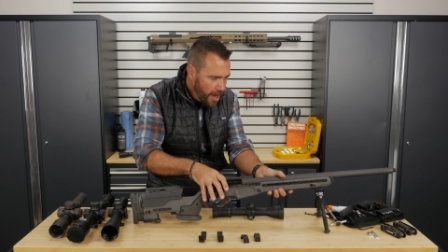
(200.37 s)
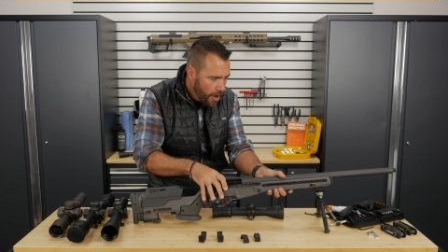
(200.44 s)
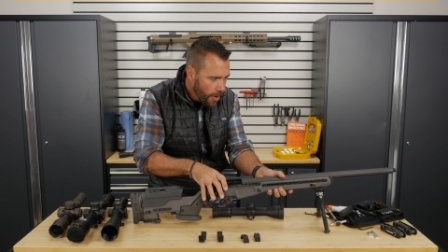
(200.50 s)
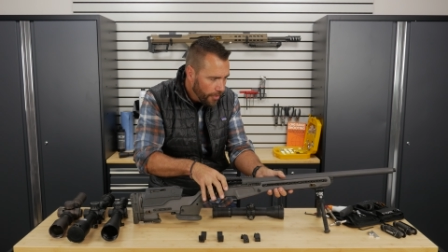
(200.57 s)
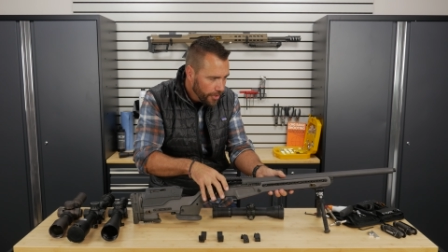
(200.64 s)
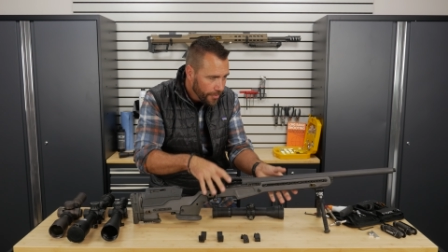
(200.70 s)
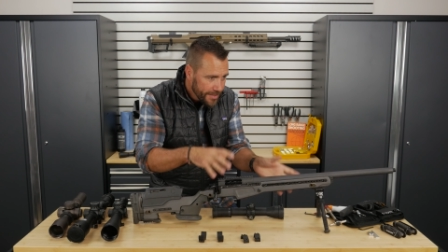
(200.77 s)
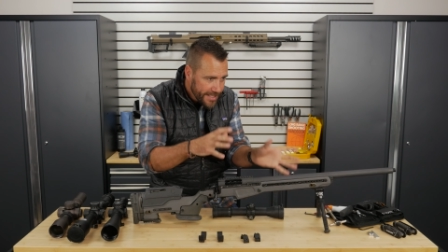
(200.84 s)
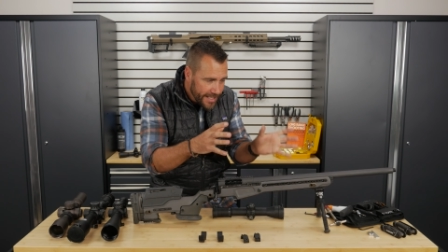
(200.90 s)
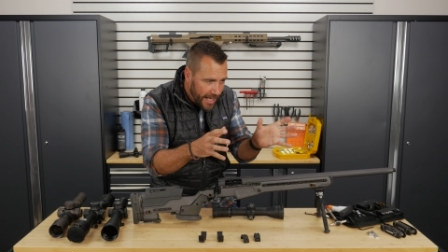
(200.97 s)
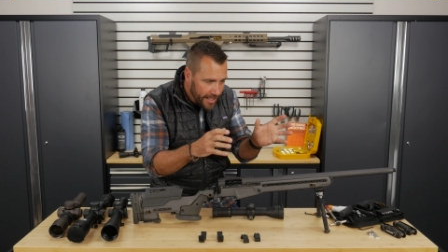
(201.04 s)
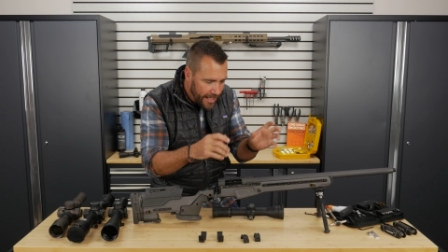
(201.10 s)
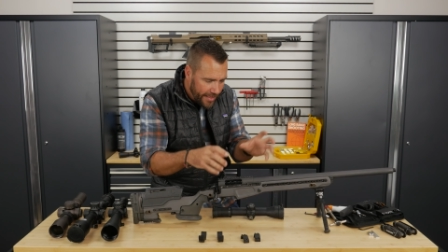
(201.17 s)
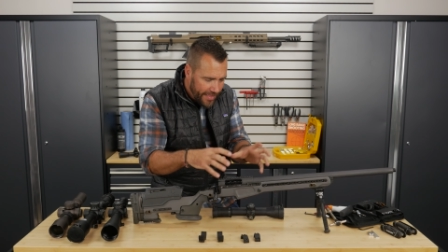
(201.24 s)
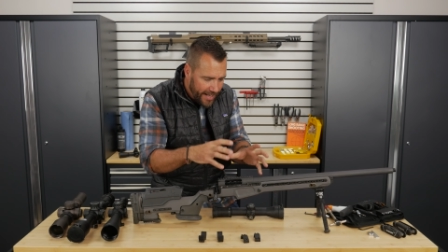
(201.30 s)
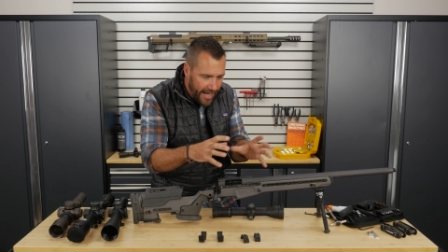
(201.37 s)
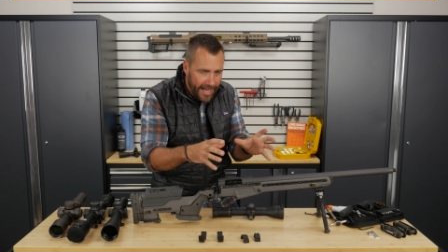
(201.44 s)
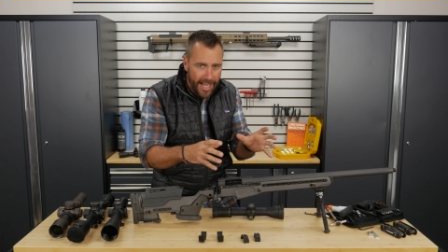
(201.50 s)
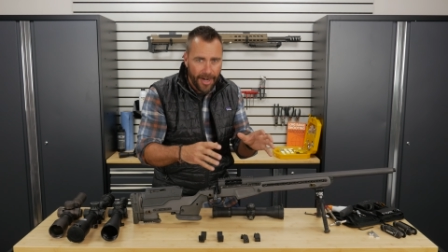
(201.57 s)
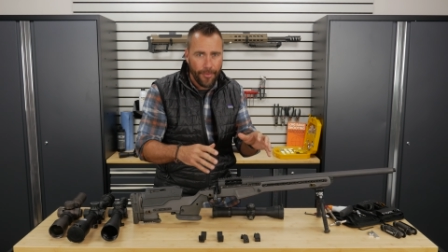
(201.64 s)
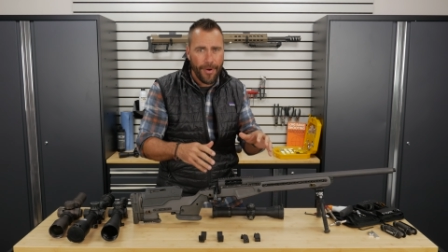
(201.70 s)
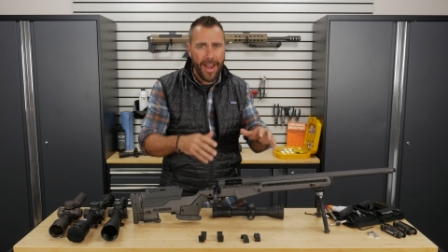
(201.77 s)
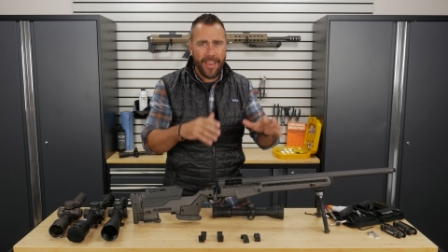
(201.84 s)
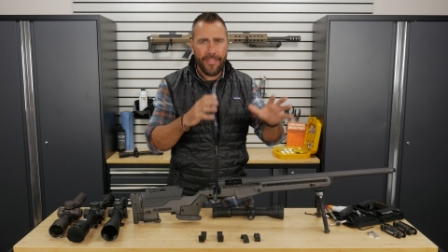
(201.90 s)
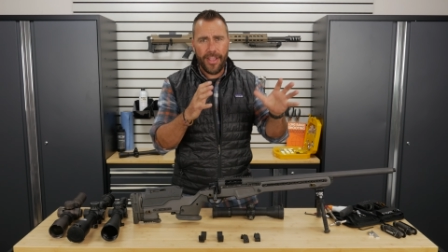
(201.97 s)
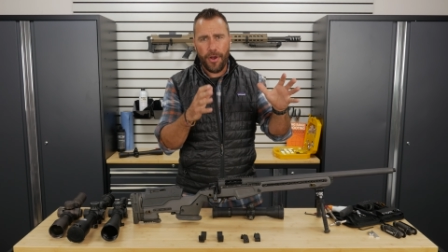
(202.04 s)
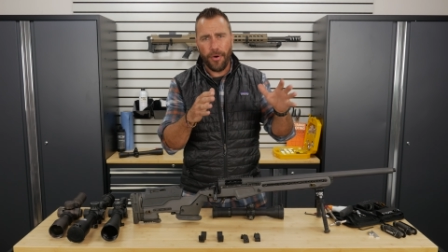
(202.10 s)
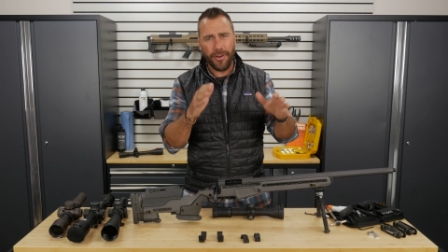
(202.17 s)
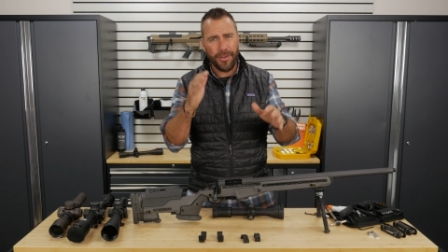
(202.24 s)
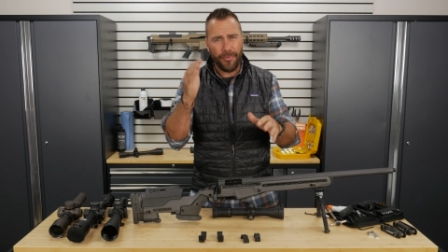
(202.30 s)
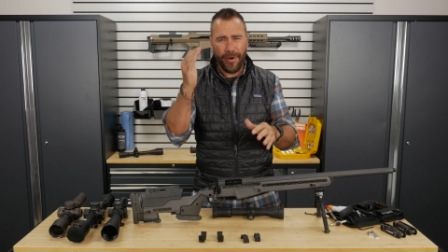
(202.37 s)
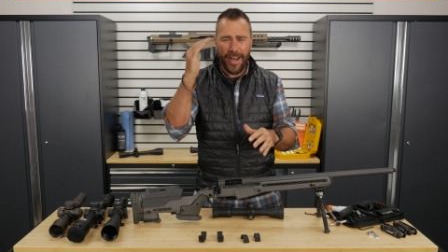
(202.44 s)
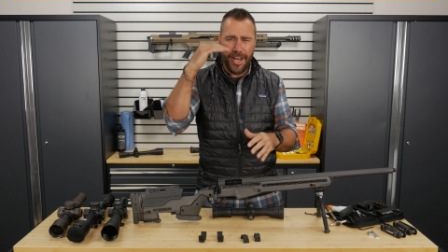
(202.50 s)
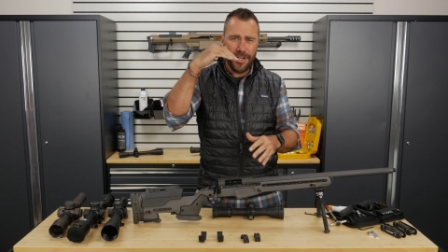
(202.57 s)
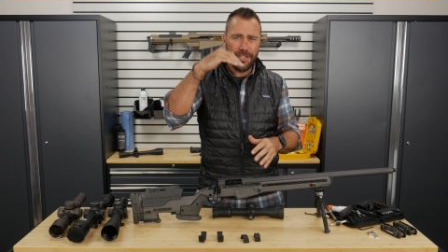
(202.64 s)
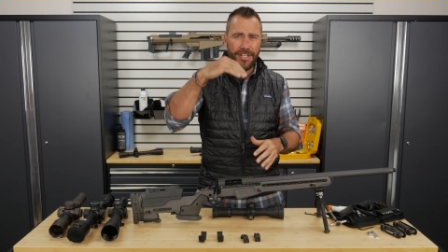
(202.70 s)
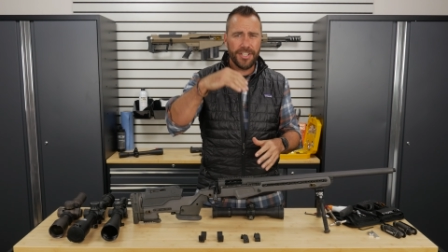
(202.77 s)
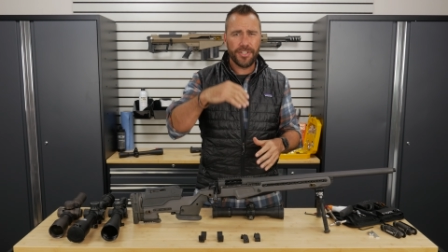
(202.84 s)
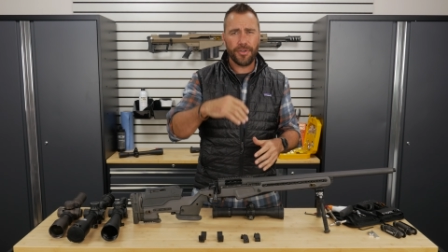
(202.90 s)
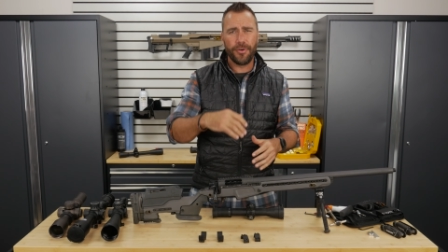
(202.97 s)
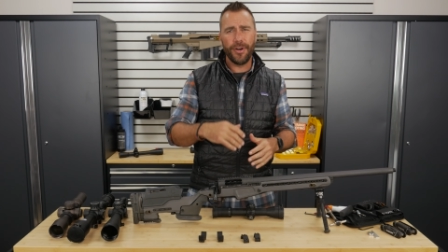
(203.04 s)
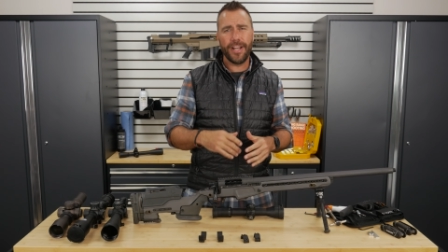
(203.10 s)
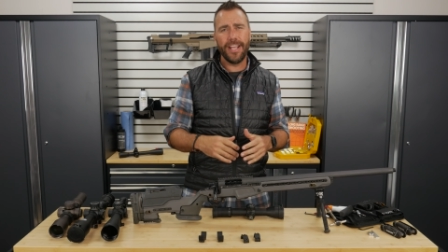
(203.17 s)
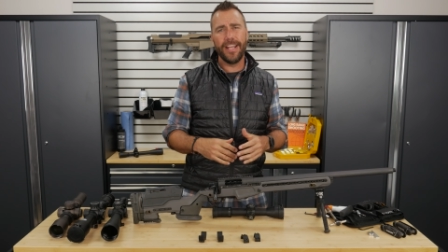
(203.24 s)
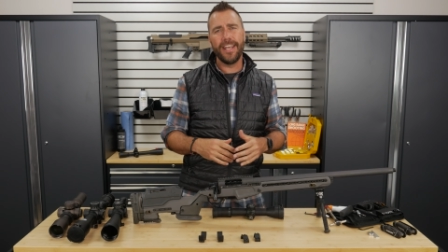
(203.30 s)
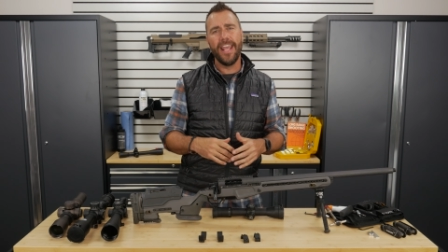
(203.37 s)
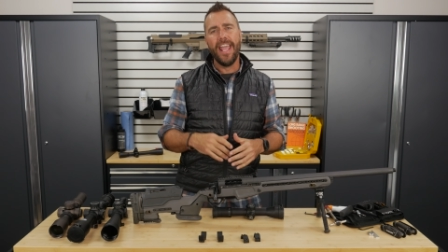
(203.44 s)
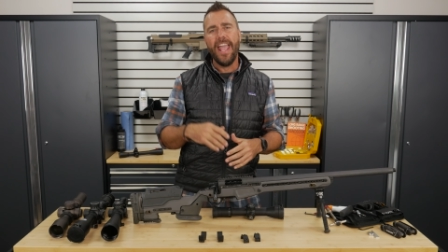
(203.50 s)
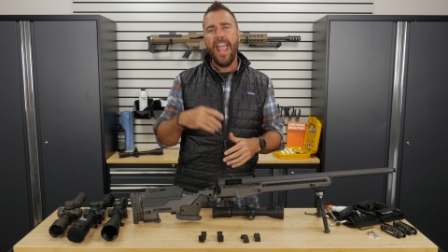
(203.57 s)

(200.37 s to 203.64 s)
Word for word: oh no it's not i think i got it right and they go to the range and it's crooked